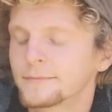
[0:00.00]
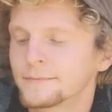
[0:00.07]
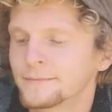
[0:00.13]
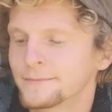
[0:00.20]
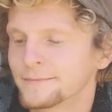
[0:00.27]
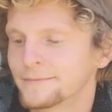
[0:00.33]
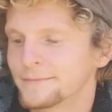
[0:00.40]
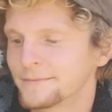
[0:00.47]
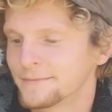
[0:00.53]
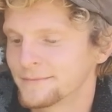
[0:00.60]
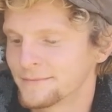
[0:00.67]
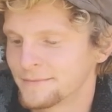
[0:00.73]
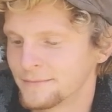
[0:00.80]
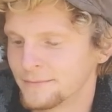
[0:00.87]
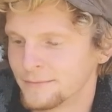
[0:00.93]

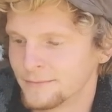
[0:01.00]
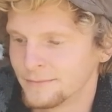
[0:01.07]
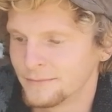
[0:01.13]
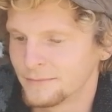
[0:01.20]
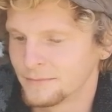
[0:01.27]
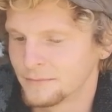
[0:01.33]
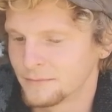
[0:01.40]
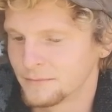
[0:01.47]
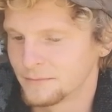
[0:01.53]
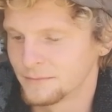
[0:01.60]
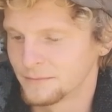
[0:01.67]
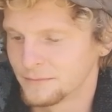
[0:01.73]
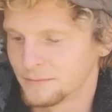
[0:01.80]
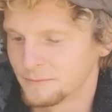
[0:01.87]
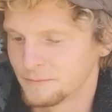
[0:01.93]

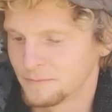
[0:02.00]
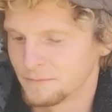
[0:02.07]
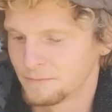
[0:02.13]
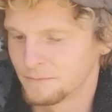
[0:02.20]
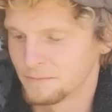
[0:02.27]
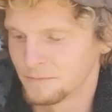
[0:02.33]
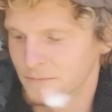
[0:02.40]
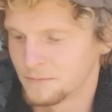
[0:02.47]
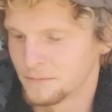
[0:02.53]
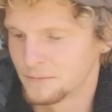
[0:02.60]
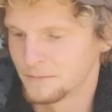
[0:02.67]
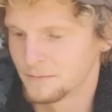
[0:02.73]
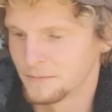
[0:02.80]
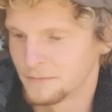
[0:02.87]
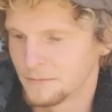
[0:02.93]

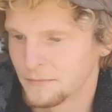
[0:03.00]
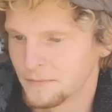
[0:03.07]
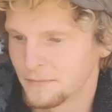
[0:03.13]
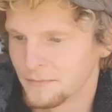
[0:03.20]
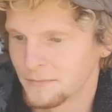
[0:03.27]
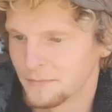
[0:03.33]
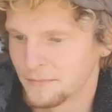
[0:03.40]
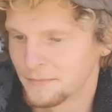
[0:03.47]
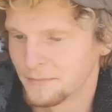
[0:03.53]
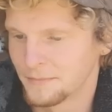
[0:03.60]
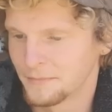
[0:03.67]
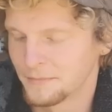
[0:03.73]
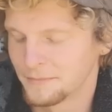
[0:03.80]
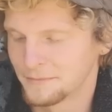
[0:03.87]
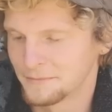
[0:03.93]

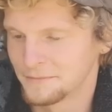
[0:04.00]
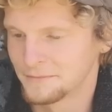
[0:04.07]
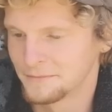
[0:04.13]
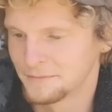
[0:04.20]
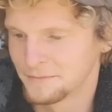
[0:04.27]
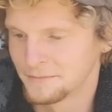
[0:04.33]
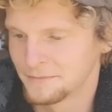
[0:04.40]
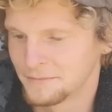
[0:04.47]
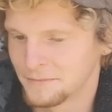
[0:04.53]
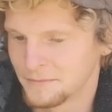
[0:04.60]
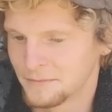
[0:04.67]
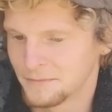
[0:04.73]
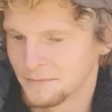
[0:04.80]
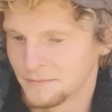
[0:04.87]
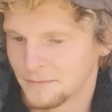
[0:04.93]

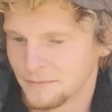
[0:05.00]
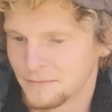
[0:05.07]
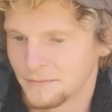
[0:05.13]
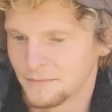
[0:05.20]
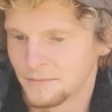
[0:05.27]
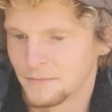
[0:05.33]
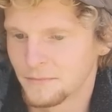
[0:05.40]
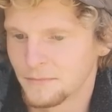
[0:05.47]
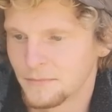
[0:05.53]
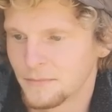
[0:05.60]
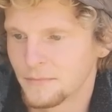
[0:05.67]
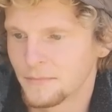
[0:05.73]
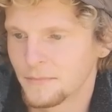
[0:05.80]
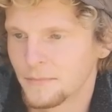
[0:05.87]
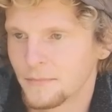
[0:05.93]

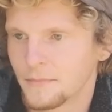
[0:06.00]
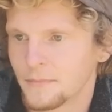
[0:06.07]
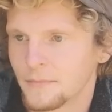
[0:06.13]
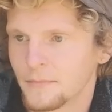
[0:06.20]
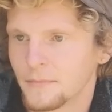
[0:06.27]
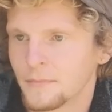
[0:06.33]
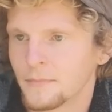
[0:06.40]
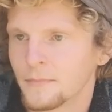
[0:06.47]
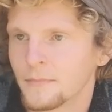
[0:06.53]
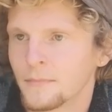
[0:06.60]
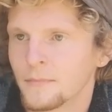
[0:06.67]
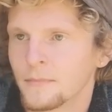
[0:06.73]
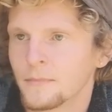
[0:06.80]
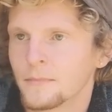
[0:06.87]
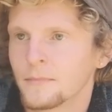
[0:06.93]

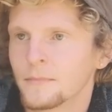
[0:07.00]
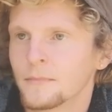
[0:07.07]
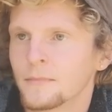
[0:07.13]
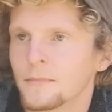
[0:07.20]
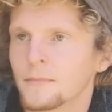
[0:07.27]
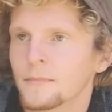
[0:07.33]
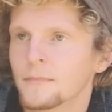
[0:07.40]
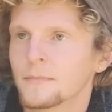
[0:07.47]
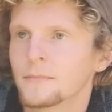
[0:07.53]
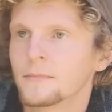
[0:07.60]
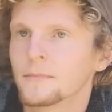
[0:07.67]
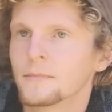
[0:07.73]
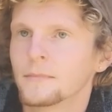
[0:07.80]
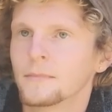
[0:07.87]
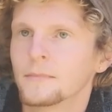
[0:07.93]
The person shown says nothing.